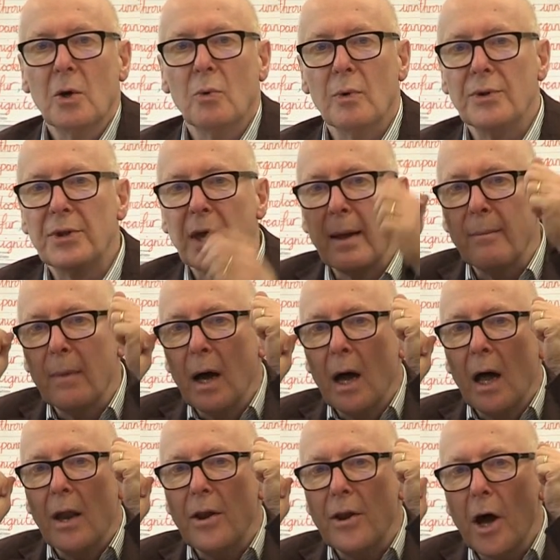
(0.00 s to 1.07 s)
with them
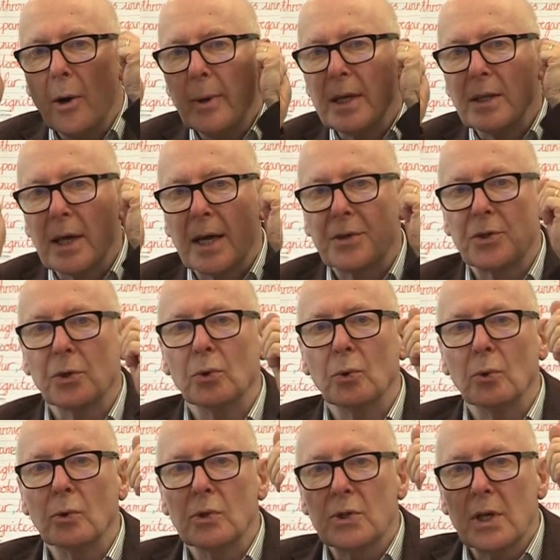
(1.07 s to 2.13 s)
knowing their
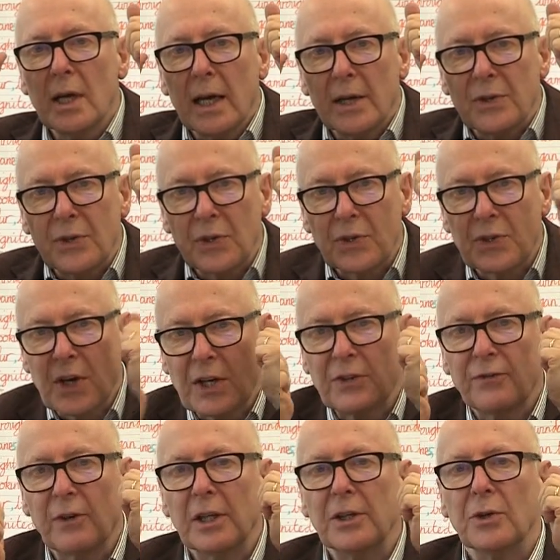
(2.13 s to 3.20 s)
tools,
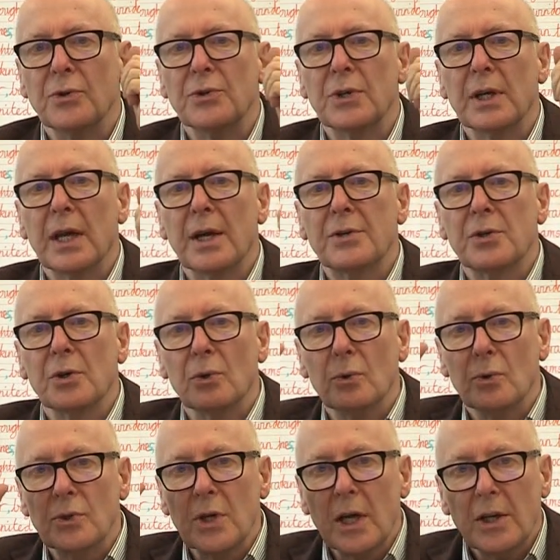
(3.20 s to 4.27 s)
successfully using their
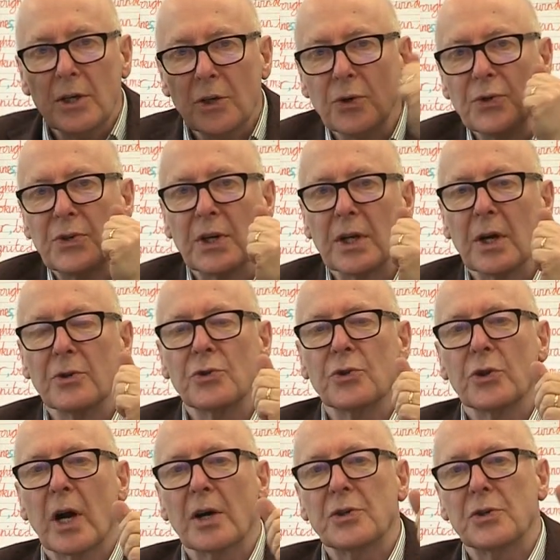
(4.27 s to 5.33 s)
tools, using those
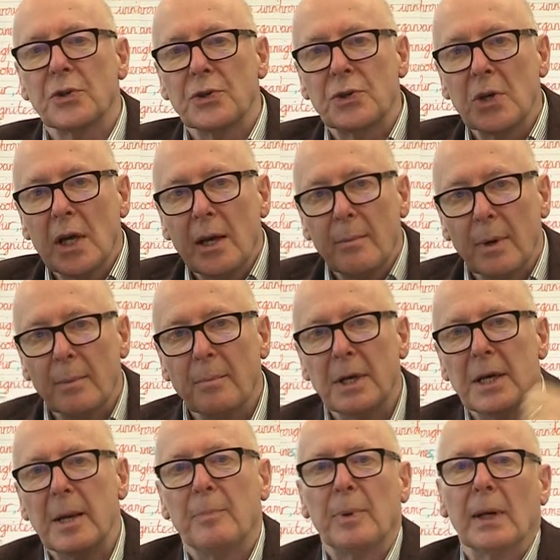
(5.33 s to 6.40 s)
structures, but
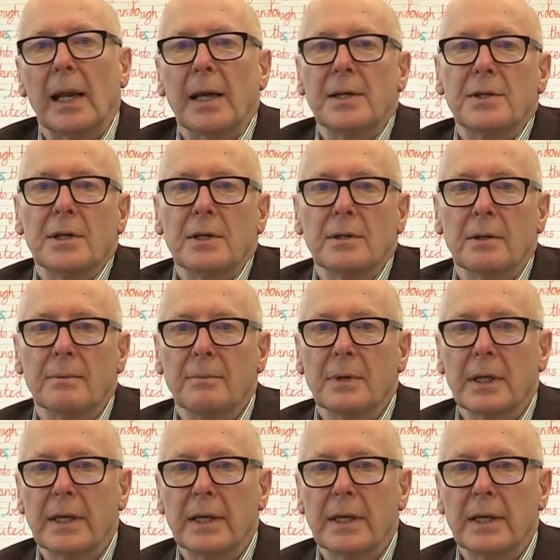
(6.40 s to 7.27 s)
manipulating them.